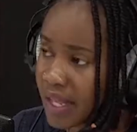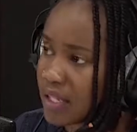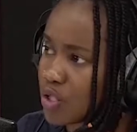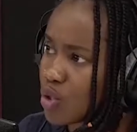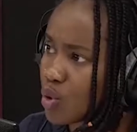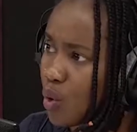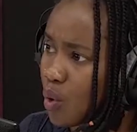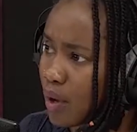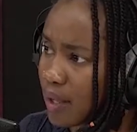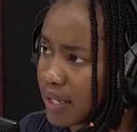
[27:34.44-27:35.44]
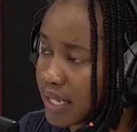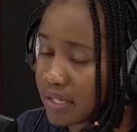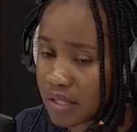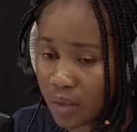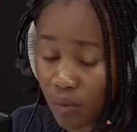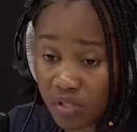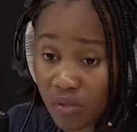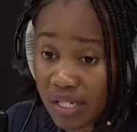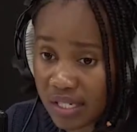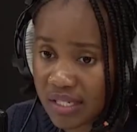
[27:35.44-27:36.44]
So It was
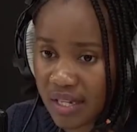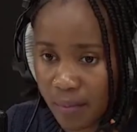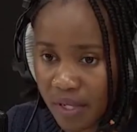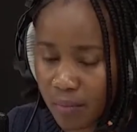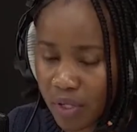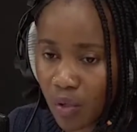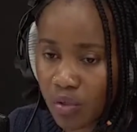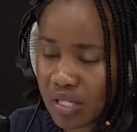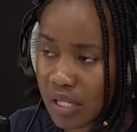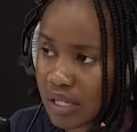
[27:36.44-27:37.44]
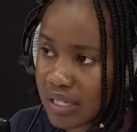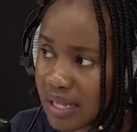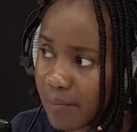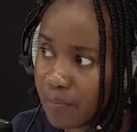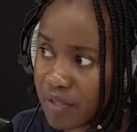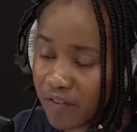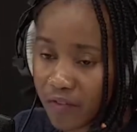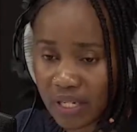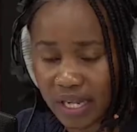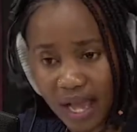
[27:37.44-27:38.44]
really disturbing because it's a
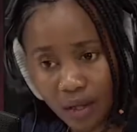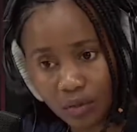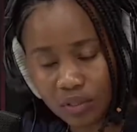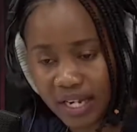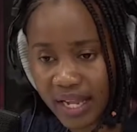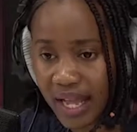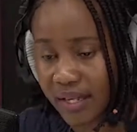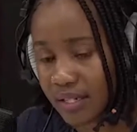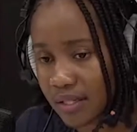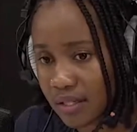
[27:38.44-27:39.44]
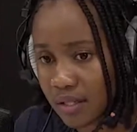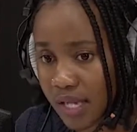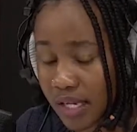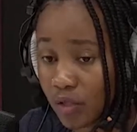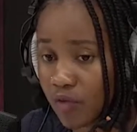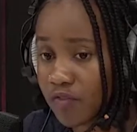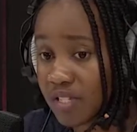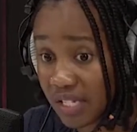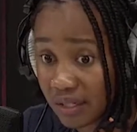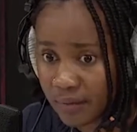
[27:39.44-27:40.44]
different angle that I hadn't kind of
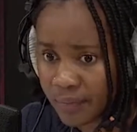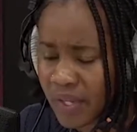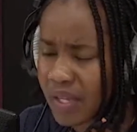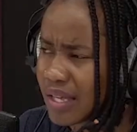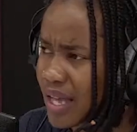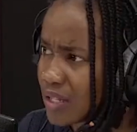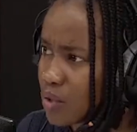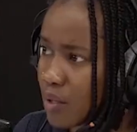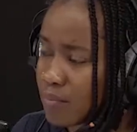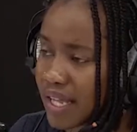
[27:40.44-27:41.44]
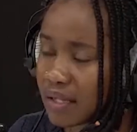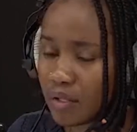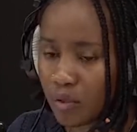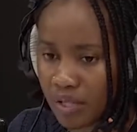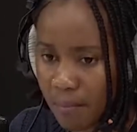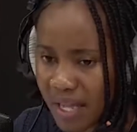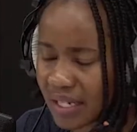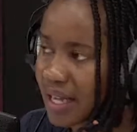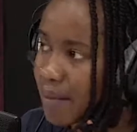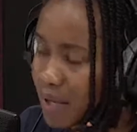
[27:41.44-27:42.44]
seen. So I'm like, you know, the
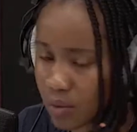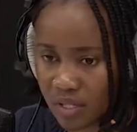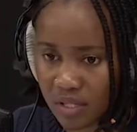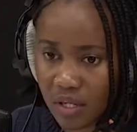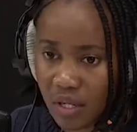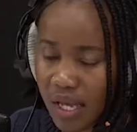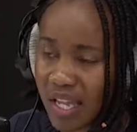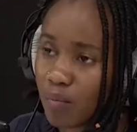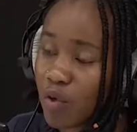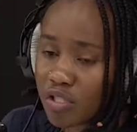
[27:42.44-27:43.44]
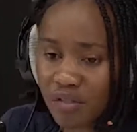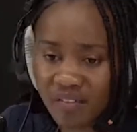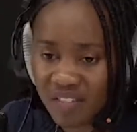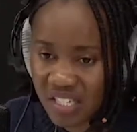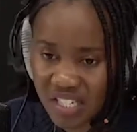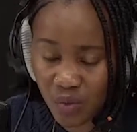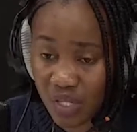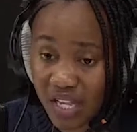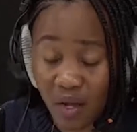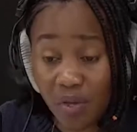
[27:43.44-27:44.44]
men come out. And most of the visitors we
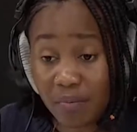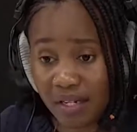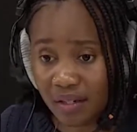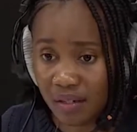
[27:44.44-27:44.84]
get are women.